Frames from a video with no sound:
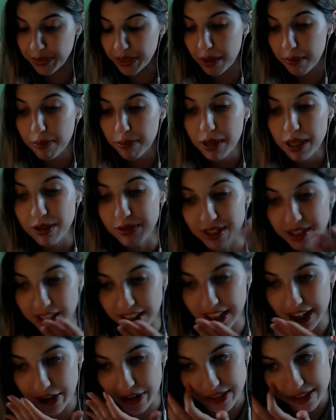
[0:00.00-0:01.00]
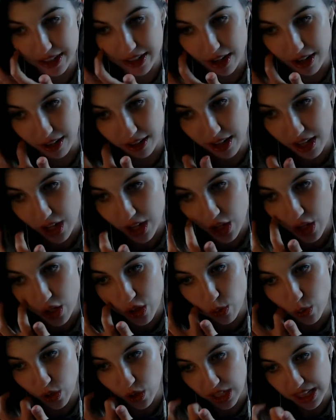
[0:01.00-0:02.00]
Peeves stuck out his tongue,
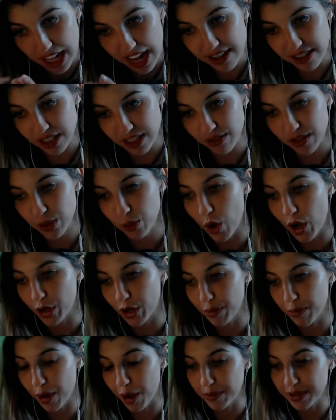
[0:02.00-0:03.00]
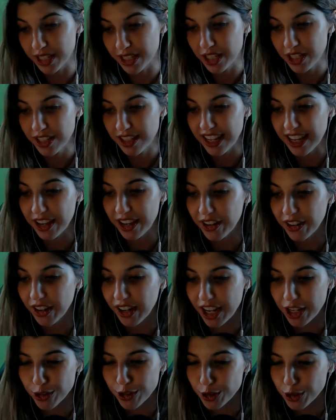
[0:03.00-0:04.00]
threw the last of his water bombs into the air,
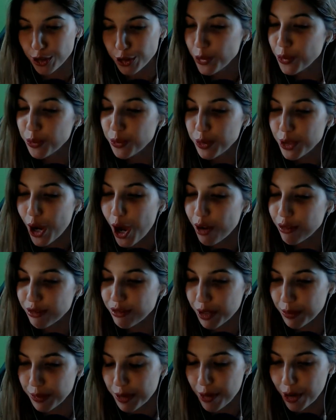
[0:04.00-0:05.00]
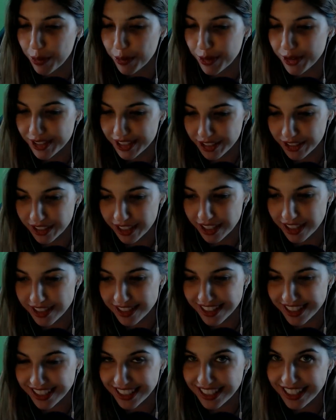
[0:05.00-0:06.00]
and zoomed off up the marble
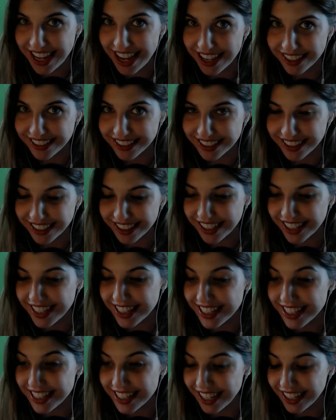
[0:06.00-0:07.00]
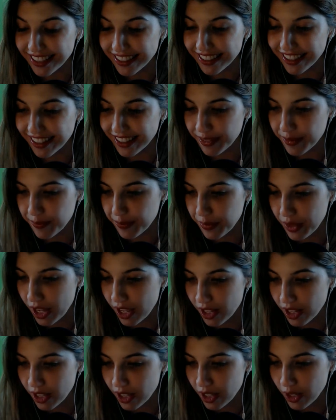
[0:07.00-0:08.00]
staircase, cackling insanely.
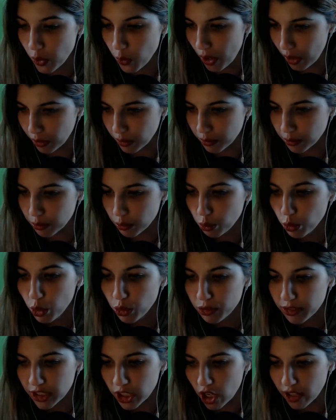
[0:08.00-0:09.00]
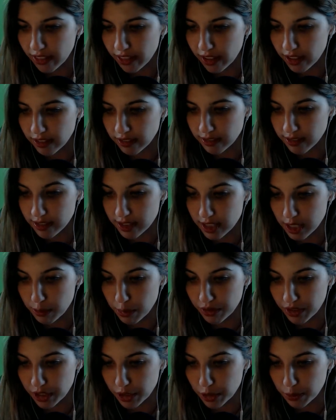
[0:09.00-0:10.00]
"Well, move along then," said
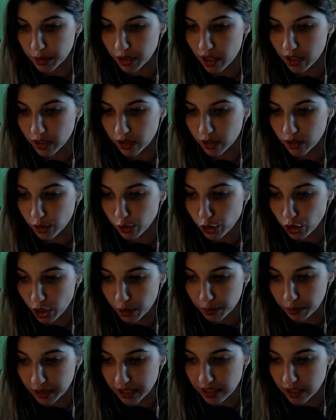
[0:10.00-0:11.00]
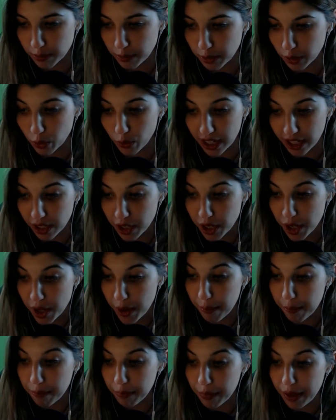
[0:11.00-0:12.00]
Professor McGonagall sharply to the
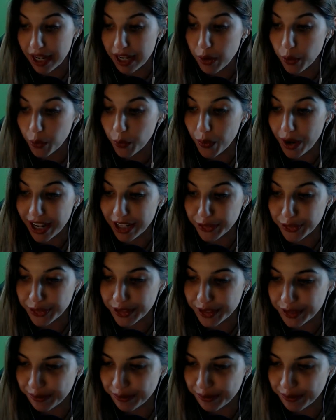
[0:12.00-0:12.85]
bed-rattled